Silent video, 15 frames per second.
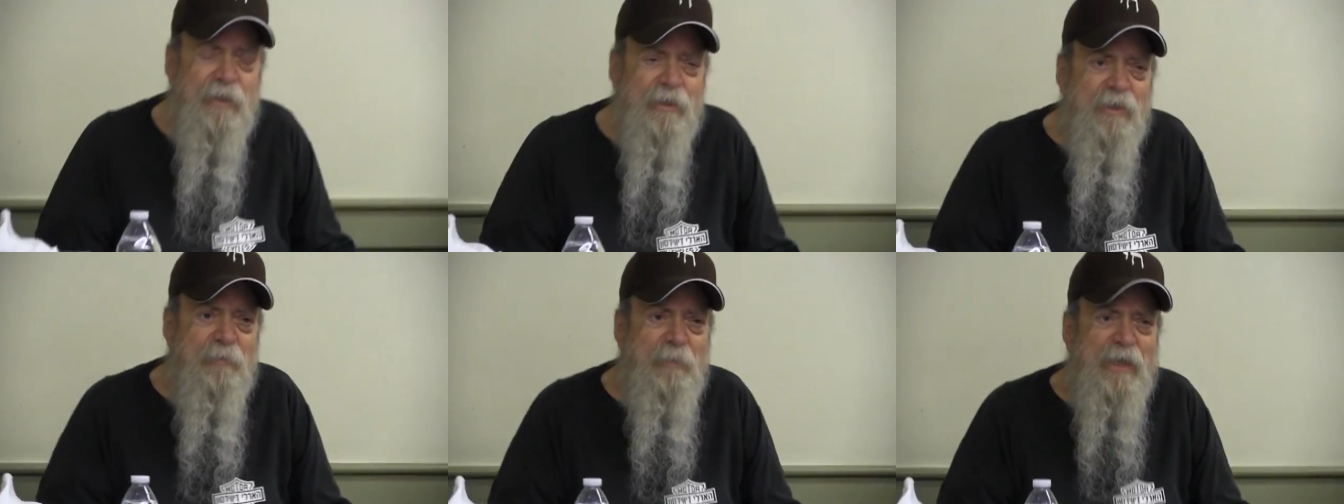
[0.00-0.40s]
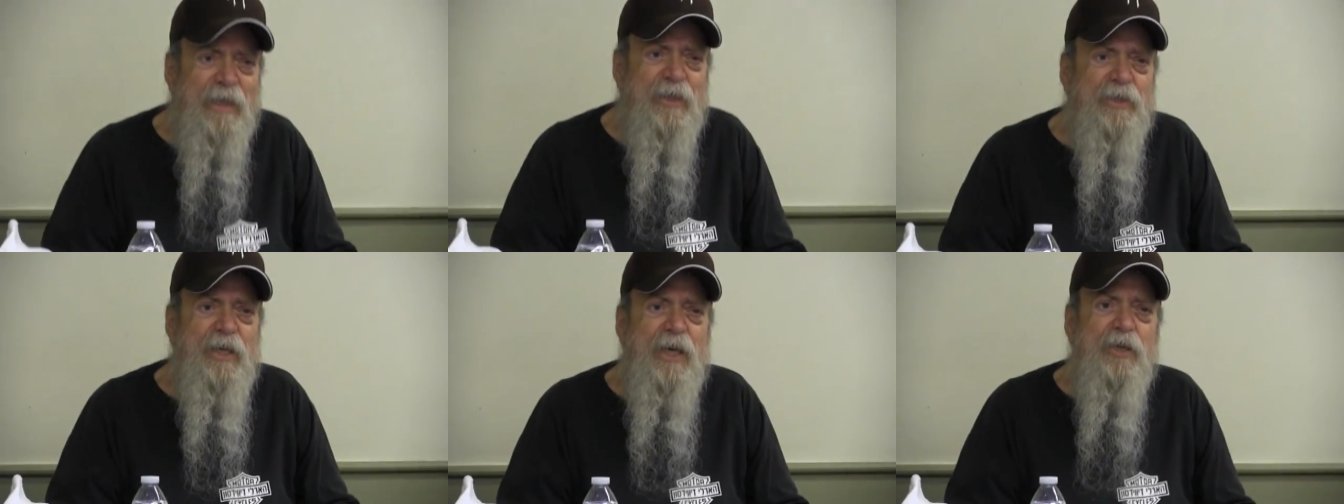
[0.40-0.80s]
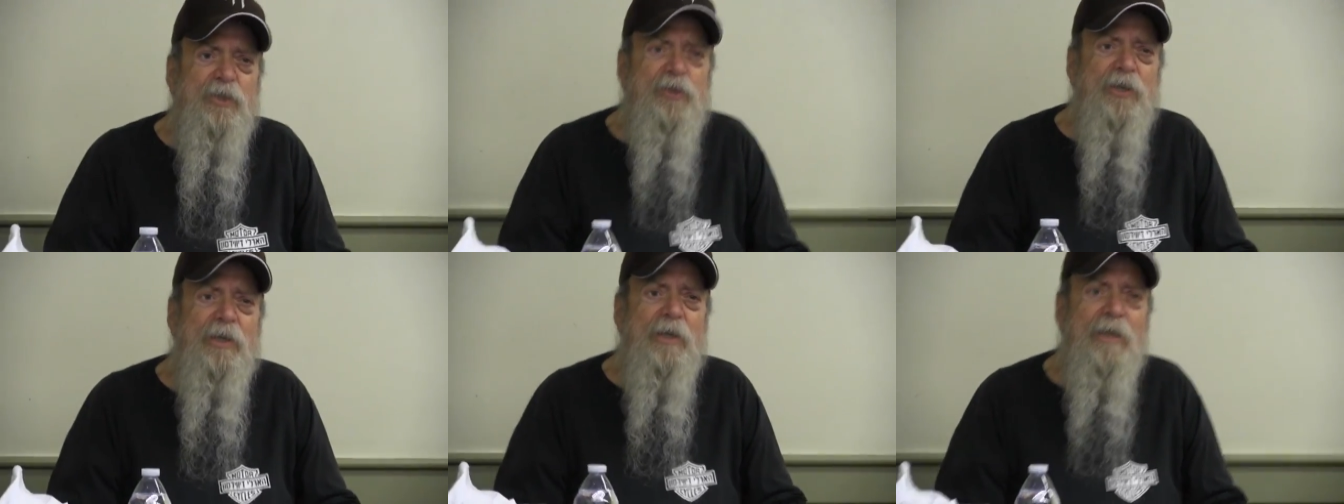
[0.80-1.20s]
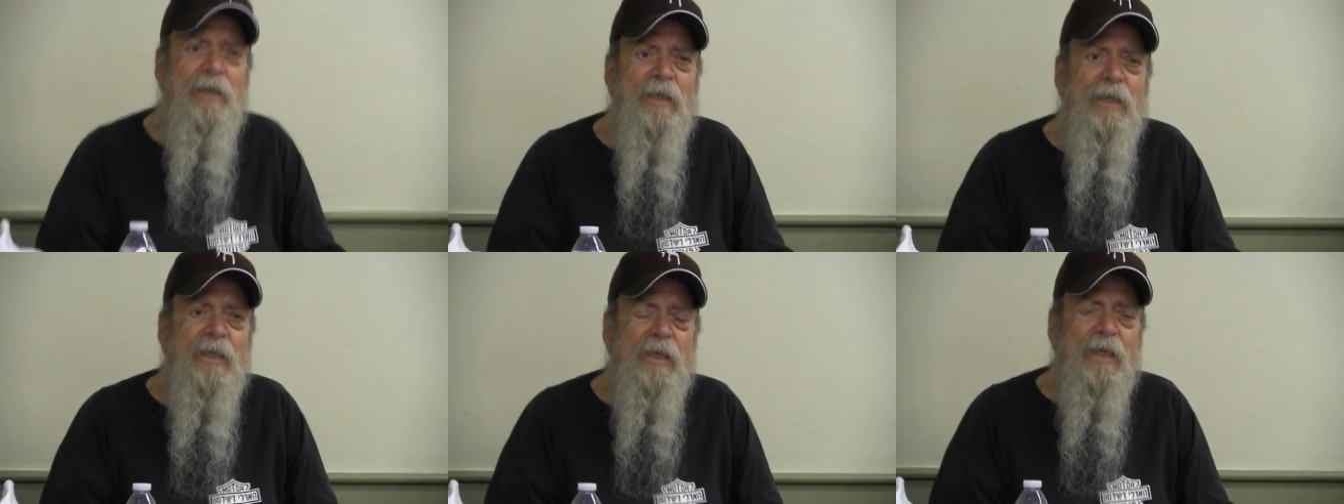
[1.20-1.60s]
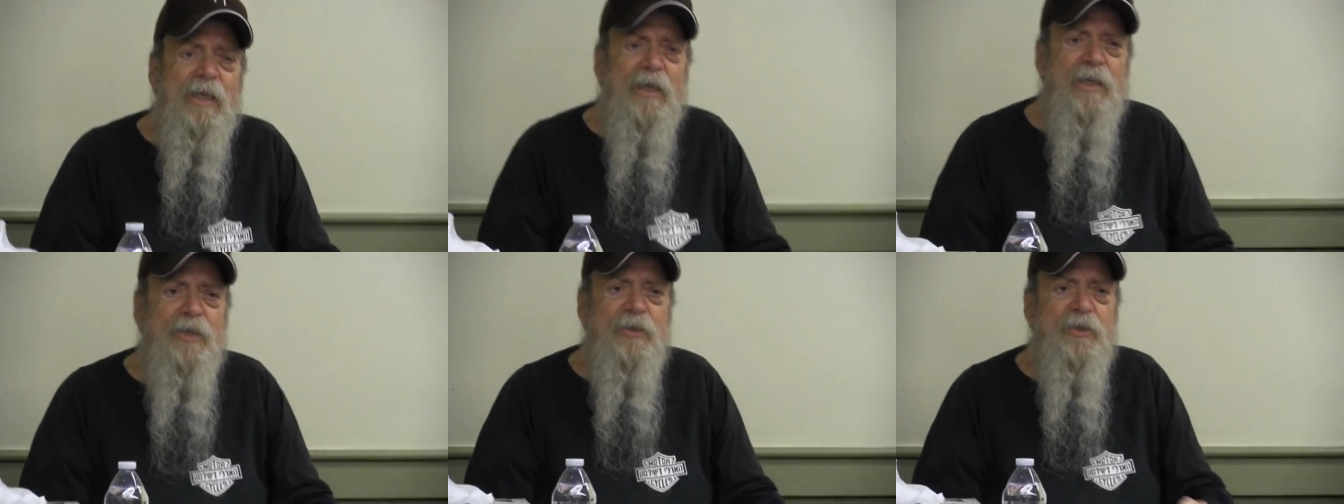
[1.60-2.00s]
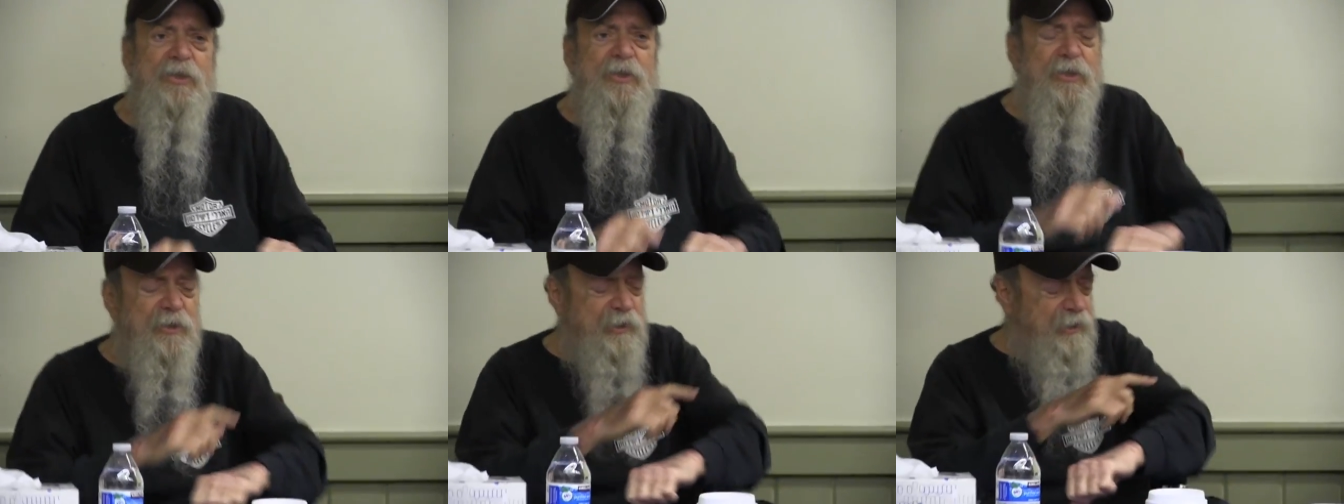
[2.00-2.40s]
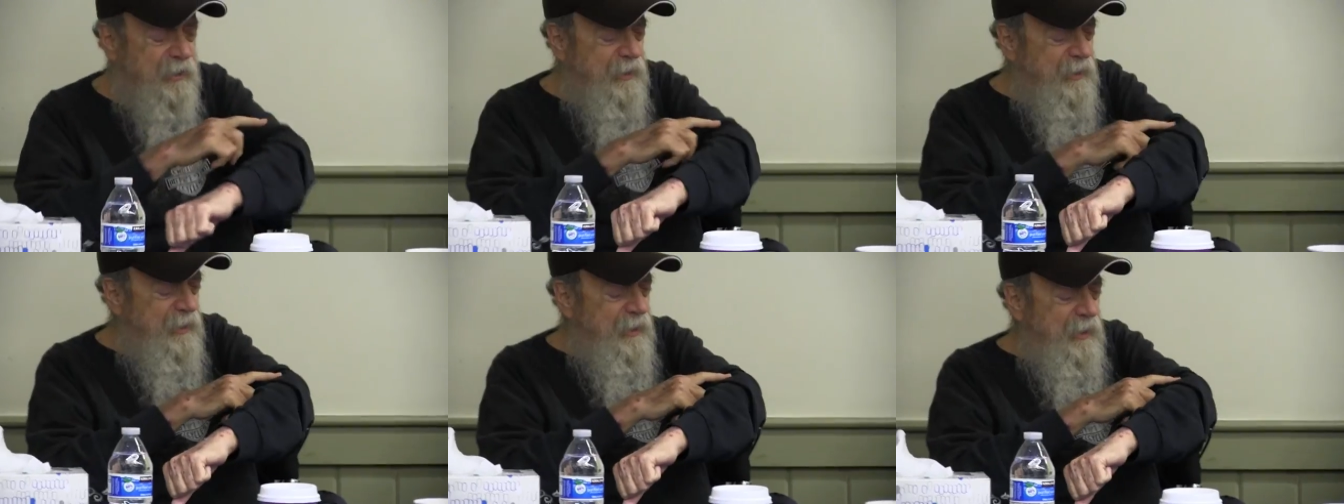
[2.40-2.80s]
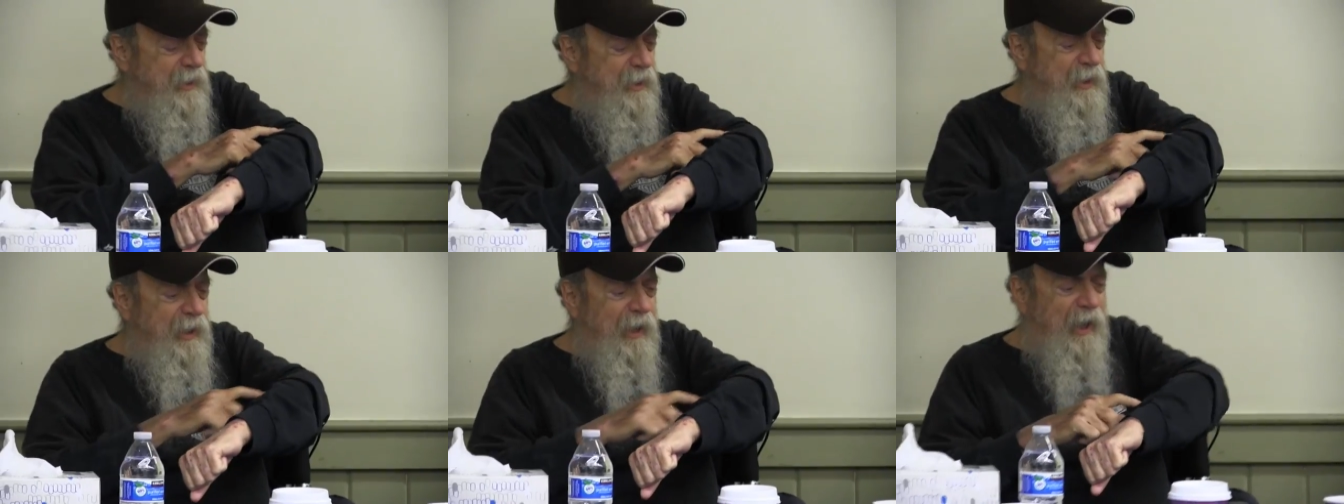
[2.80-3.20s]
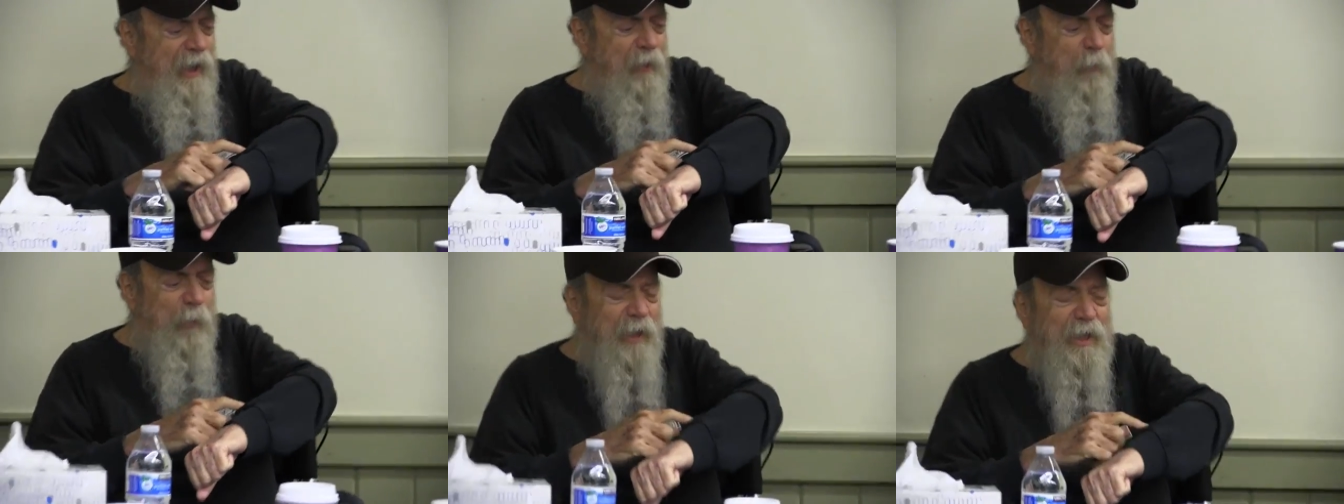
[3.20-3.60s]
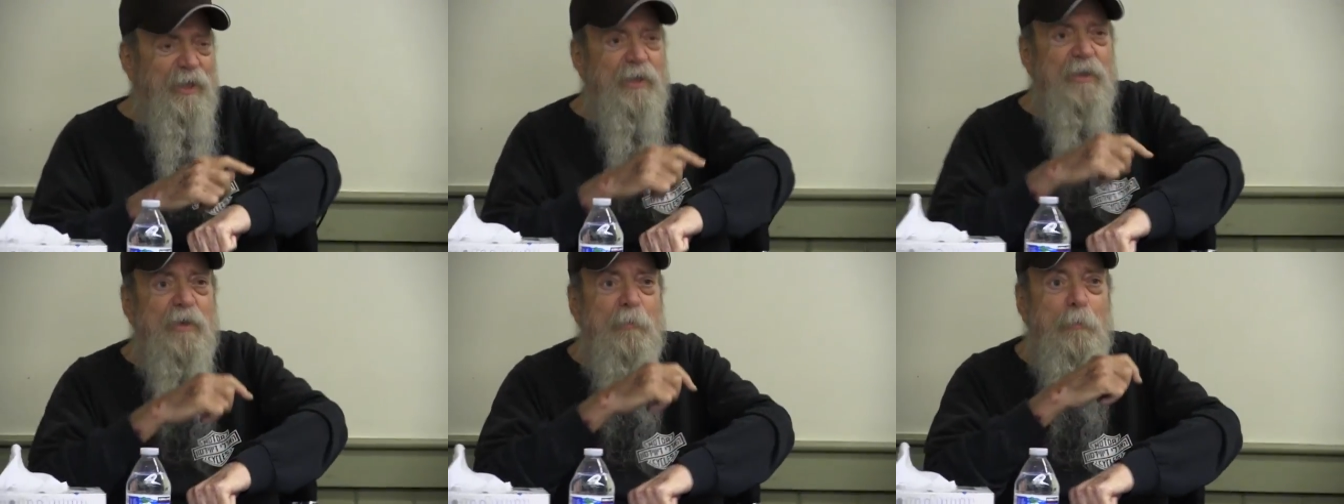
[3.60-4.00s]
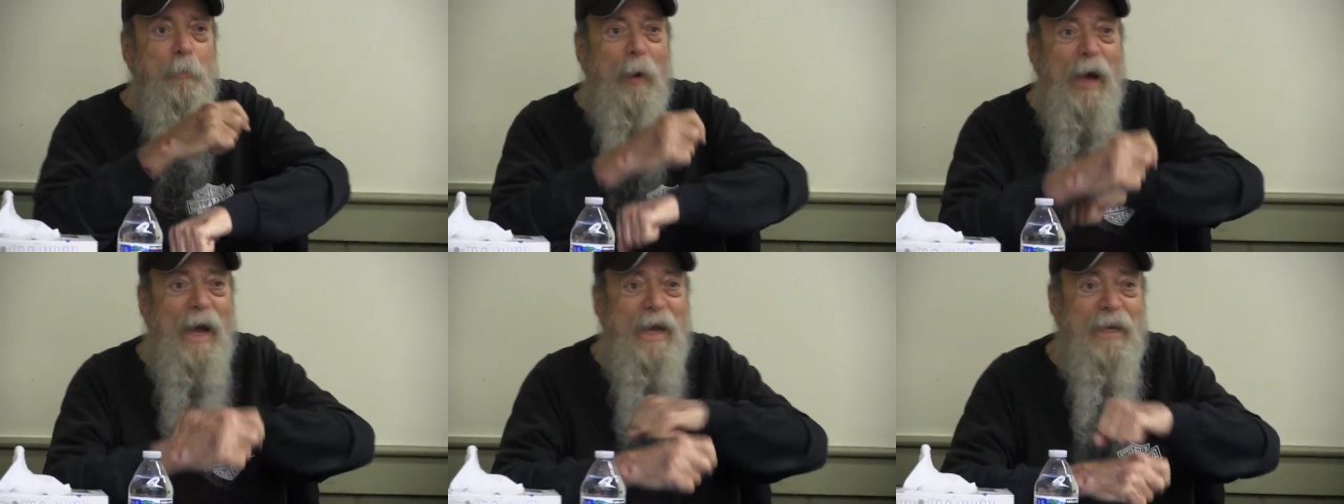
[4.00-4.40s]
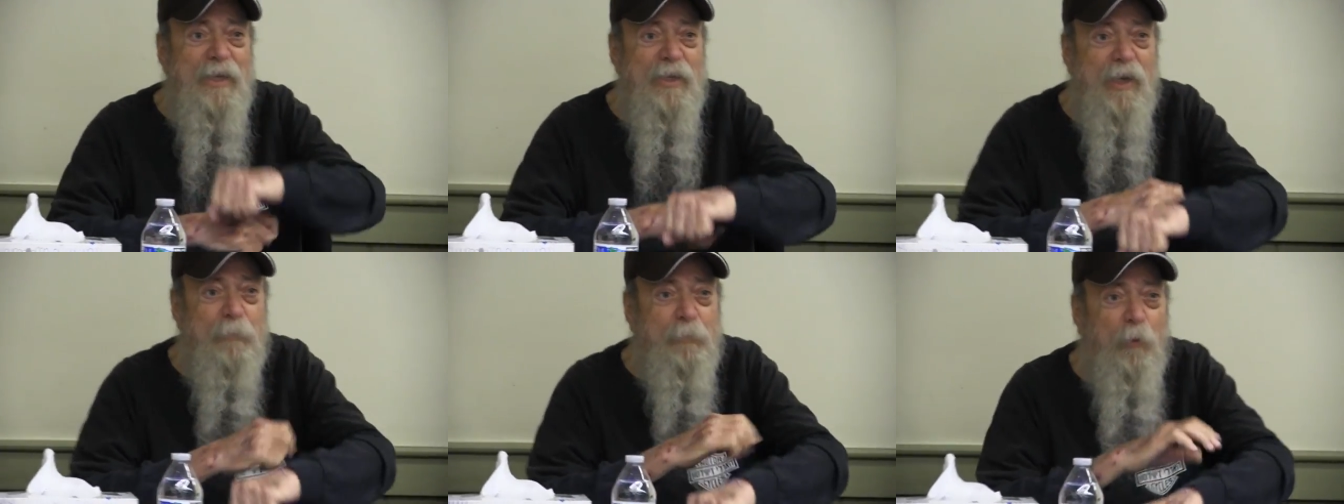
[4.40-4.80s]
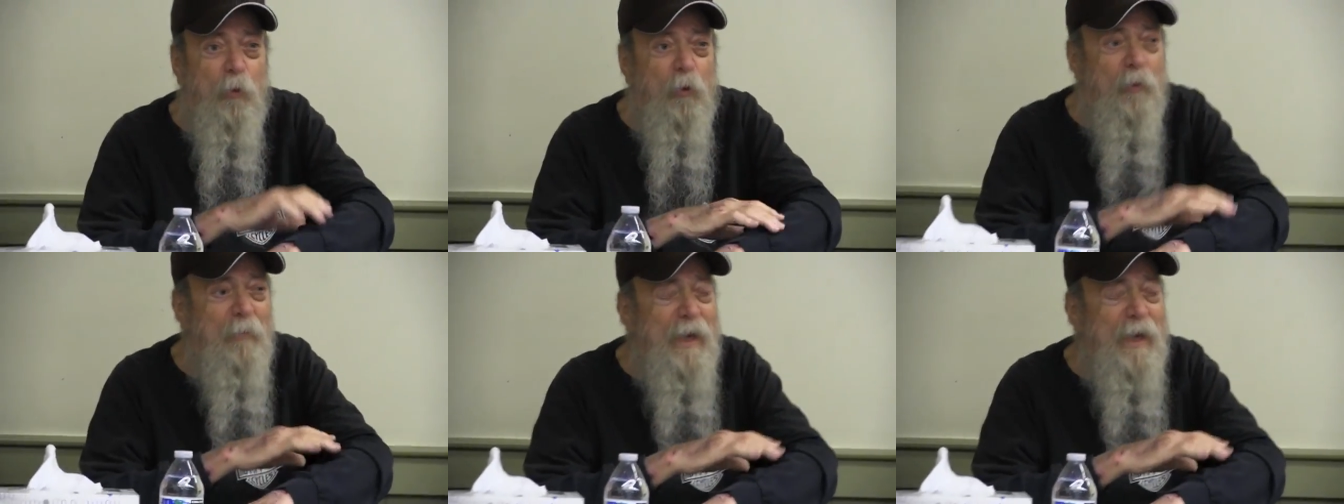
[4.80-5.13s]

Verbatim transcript: The meditation is I want to bind up all